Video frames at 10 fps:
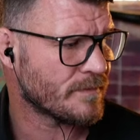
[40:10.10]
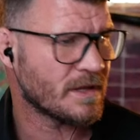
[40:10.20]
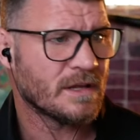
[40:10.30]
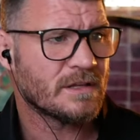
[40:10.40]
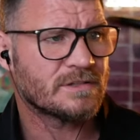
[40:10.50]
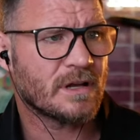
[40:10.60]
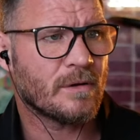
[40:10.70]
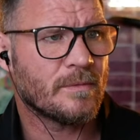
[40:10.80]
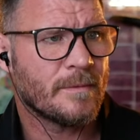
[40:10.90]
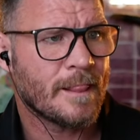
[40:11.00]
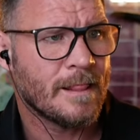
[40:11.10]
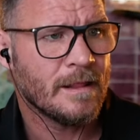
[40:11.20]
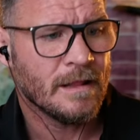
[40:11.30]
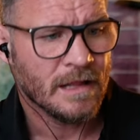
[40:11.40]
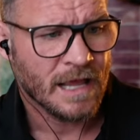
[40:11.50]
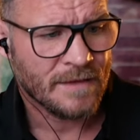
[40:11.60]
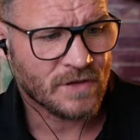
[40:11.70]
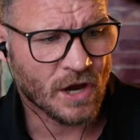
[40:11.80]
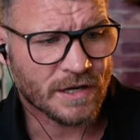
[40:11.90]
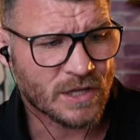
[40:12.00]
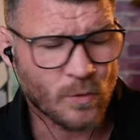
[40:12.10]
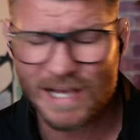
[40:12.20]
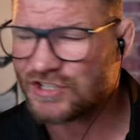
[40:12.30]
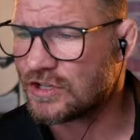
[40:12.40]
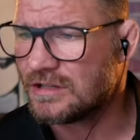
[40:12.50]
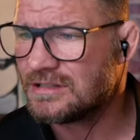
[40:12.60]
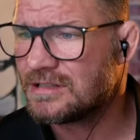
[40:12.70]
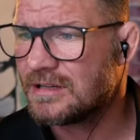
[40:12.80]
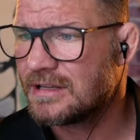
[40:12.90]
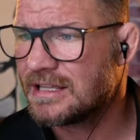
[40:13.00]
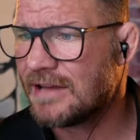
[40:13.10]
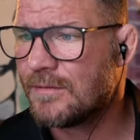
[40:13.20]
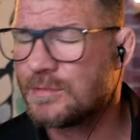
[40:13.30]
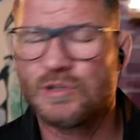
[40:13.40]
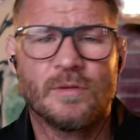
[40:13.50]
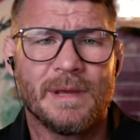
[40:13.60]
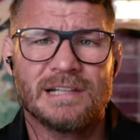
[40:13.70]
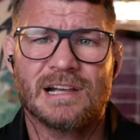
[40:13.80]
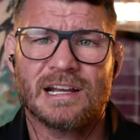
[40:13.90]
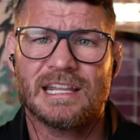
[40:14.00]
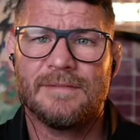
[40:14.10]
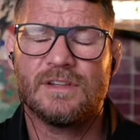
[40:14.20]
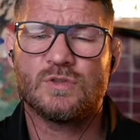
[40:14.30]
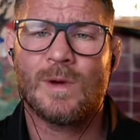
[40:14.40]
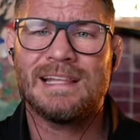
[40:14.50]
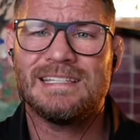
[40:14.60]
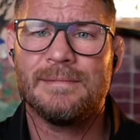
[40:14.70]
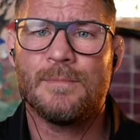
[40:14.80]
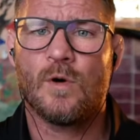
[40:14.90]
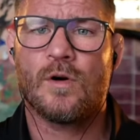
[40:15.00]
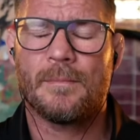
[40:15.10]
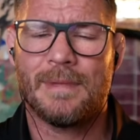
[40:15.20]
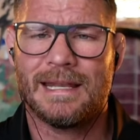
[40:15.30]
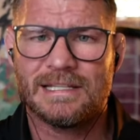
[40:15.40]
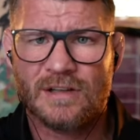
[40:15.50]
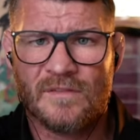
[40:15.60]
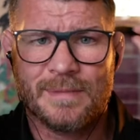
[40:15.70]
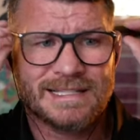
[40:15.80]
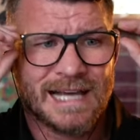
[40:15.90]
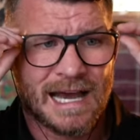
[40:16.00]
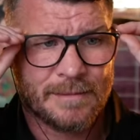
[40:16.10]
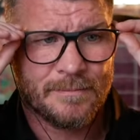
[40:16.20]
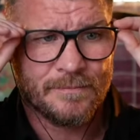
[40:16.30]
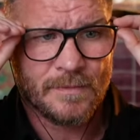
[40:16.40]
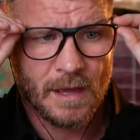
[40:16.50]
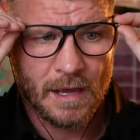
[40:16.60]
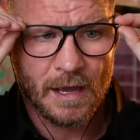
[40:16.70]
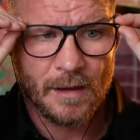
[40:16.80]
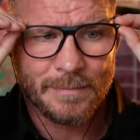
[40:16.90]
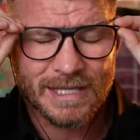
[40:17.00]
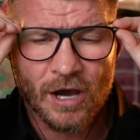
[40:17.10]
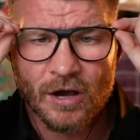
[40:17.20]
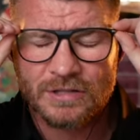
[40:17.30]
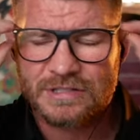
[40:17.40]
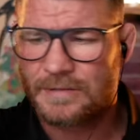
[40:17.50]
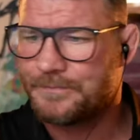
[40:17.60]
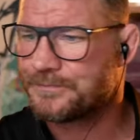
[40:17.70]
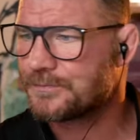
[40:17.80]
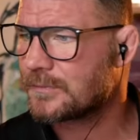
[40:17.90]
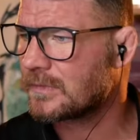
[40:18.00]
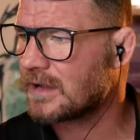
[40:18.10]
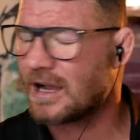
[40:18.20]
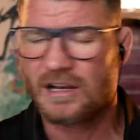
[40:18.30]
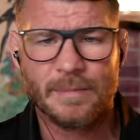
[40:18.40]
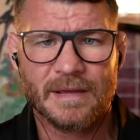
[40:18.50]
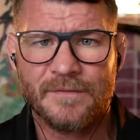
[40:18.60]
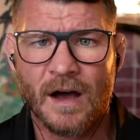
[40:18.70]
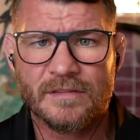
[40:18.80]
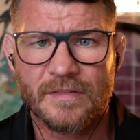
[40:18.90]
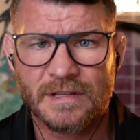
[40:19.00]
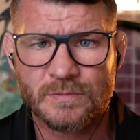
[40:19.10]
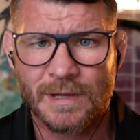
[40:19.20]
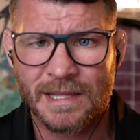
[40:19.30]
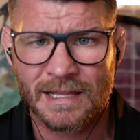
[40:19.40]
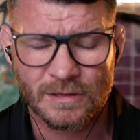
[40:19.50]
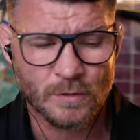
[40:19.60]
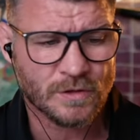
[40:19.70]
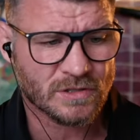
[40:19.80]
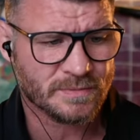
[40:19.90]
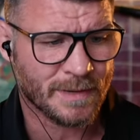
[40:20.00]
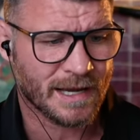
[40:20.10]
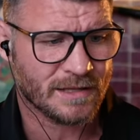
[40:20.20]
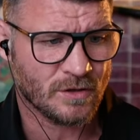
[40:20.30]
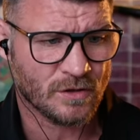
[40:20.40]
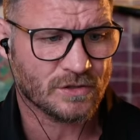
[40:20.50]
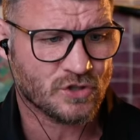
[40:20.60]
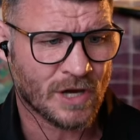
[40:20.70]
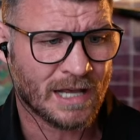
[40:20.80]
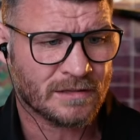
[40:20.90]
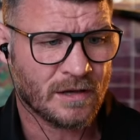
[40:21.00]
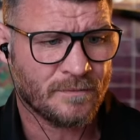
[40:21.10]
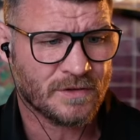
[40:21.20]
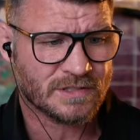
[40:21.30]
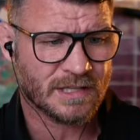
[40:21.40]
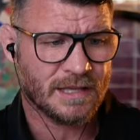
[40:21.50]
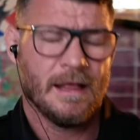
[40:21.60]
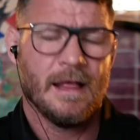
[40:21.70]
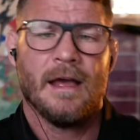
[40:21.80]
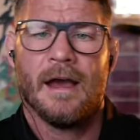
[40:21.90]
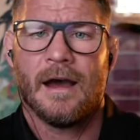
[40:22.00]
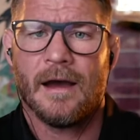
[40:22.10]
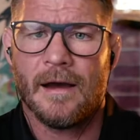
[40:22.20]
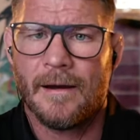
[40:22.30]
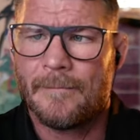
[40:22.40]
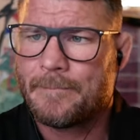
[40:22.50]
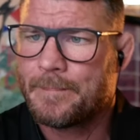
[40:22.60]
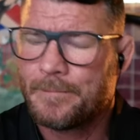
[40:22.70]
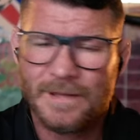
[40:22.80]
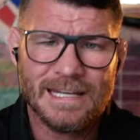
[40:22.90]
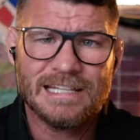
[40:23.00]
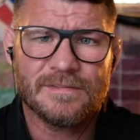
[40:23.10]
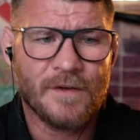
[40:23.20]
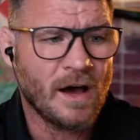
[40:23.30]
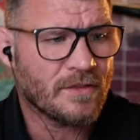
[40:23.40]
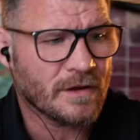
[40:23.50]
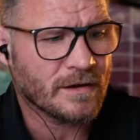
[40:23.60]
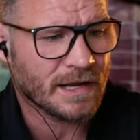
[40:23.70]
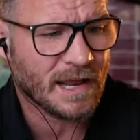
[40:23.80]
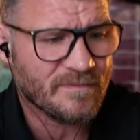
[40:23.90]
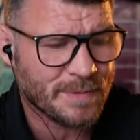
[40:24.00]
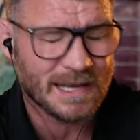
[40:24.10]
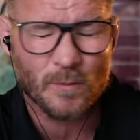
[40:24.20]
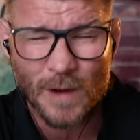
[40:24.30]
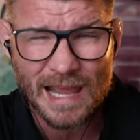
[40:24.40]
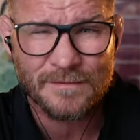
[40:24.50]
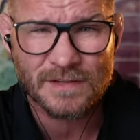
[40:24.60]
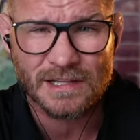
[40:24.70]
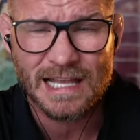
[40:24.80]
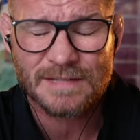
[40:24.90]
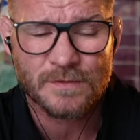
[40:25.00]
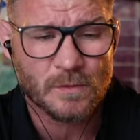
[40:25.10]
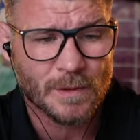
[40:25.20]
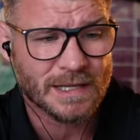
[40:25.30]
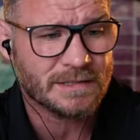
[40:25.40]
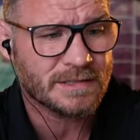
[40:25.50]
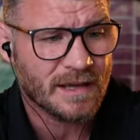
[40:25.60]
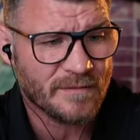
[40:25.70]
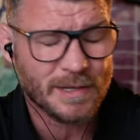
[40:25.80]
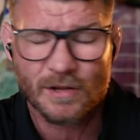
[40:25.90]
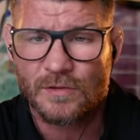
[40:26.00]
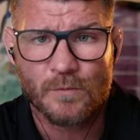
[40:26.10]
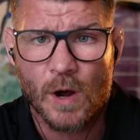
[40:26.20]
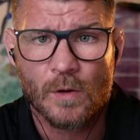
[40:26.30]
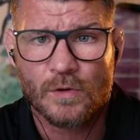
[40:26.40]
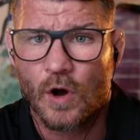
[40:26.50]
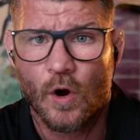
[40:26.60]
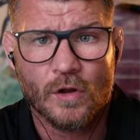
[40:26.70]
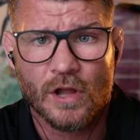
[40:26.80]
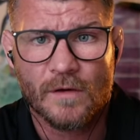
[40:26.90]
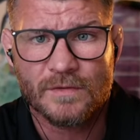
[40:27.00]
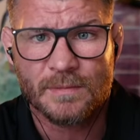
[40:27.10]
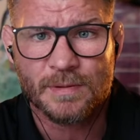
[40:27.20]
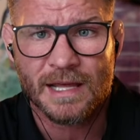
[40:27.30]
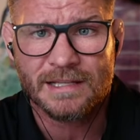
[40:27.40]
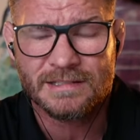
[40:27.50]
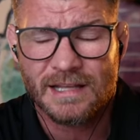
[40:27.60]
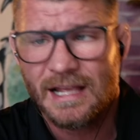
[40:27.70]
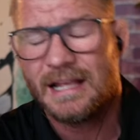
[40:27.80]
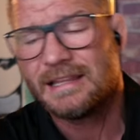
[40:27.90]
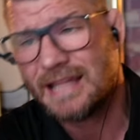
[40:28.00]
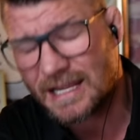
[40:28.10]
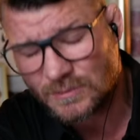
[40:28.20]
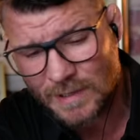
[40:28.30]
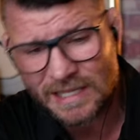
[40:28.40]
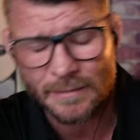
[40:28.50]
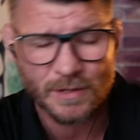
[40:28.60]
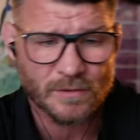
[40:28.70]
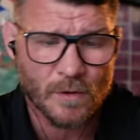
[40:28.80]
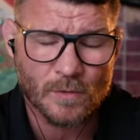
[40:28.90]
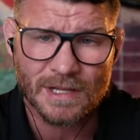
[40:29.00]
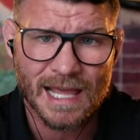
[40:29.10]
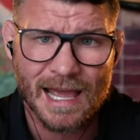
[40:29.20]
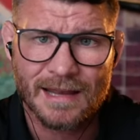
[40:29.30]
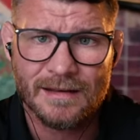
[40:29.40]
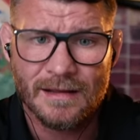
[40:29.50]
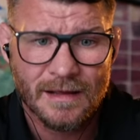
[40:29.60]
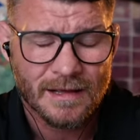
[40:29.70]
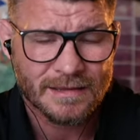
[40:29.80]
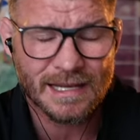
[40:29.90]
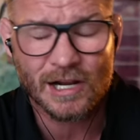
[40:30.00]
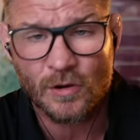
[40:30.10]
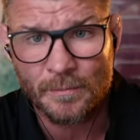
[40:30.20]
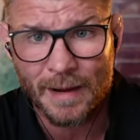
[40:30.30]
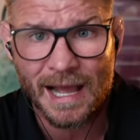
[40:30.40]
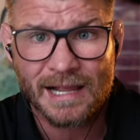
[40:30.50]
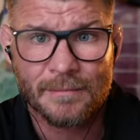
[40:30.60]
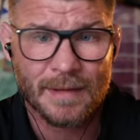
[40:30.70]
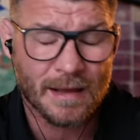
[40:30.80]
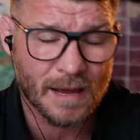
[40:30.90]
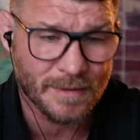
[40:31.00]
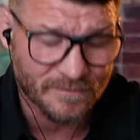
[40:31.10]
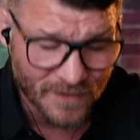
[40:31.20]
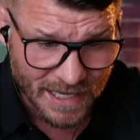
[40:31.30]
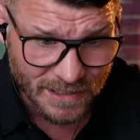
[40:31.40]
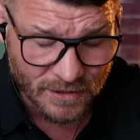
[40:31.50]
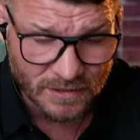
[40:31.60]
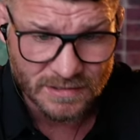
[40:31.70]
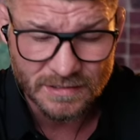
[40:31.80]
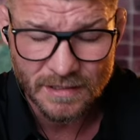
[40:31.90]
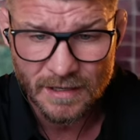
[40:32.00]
So if you got any questions, give them to me, because I'm going to give you twenty more minutes of my time, uh, because I'm going to be a father this weekend. Lucas, my youngest child, obviously, um, he needs a father. And I've been away for the last few weeks. I've been on the road all over the place. Next week, I'm on the road again. Then I come back. I'm, I'm in Vegas.